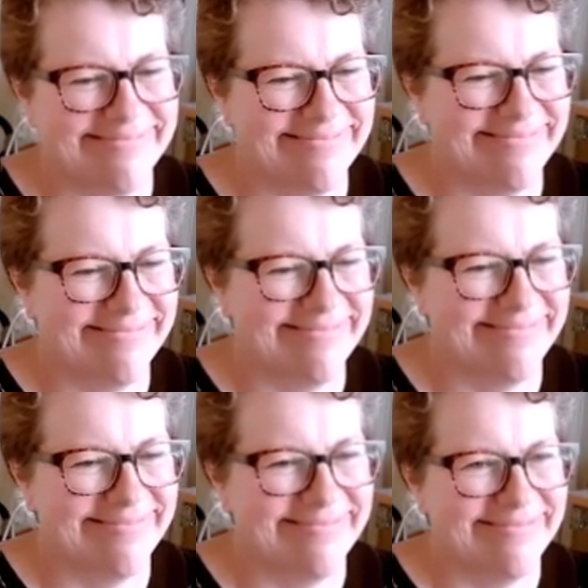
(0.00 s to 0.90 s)

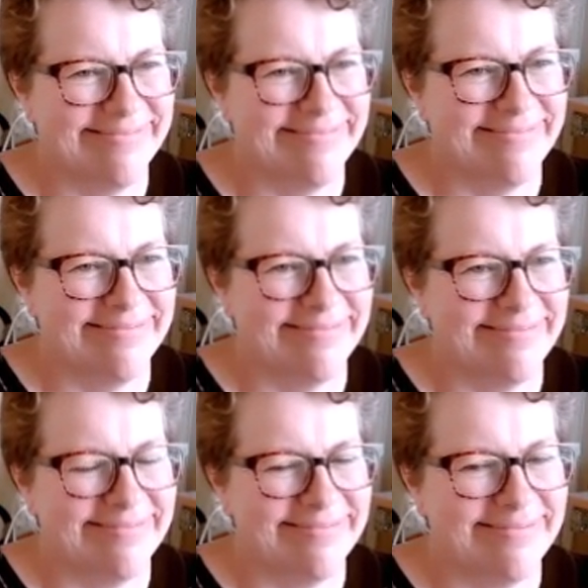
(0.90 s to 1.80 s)

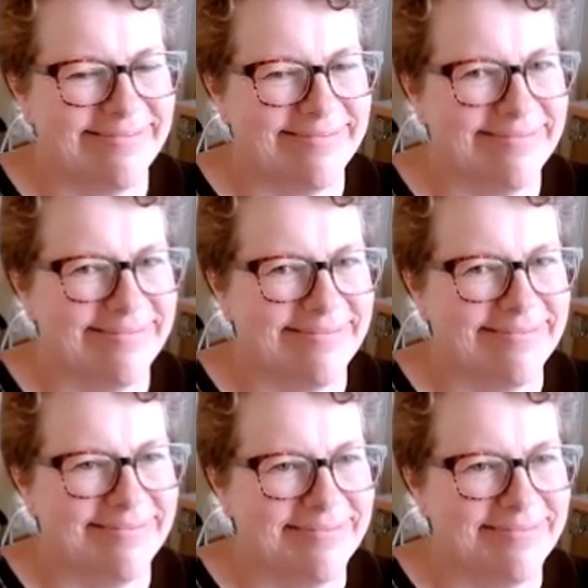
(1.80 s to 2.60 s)
(silent)